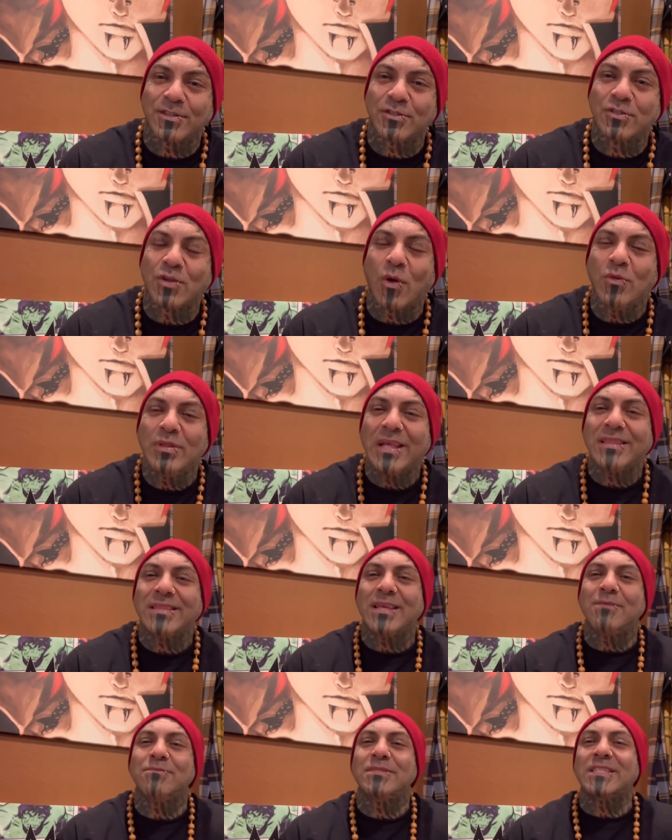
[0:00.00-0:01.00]
Don't let
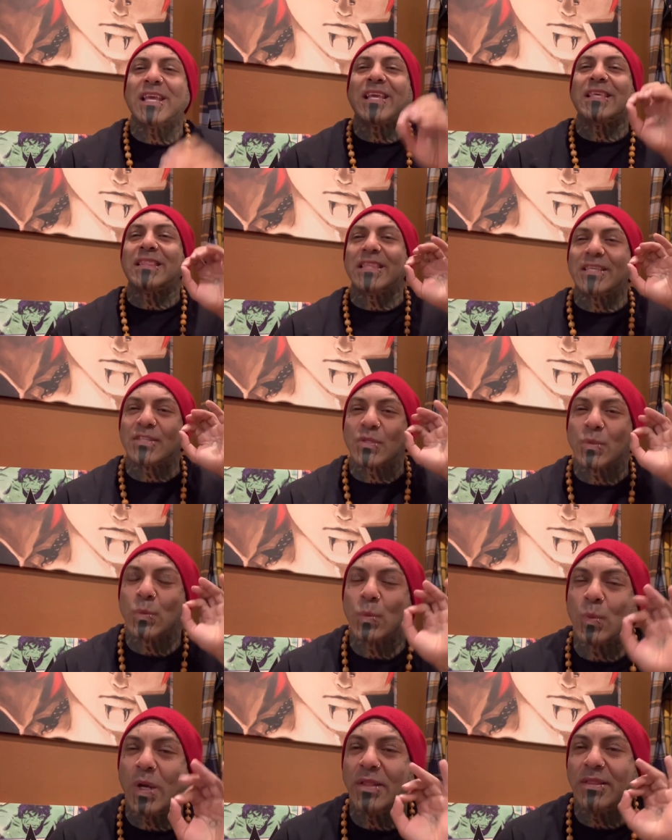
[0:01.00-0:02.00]
them take this
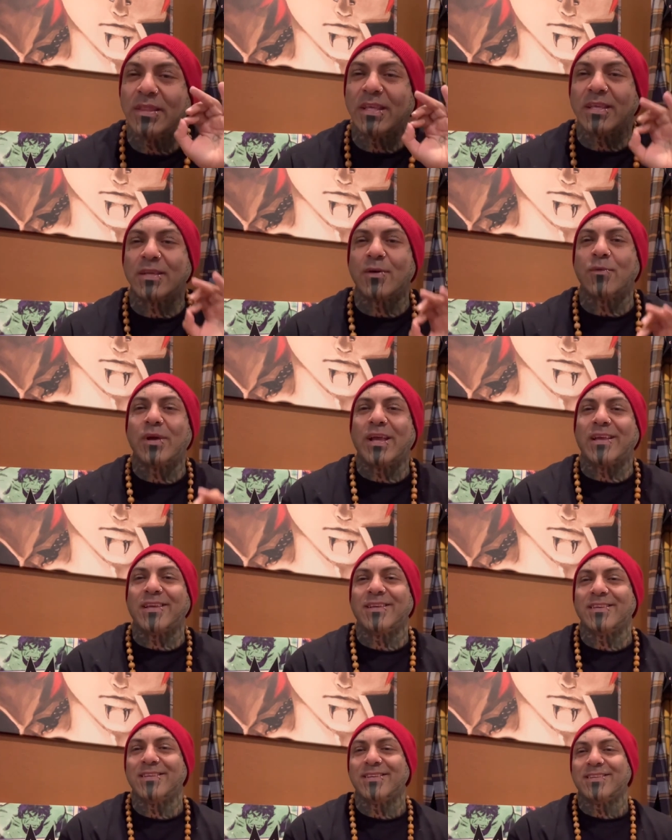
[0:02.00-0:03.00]
one thing away,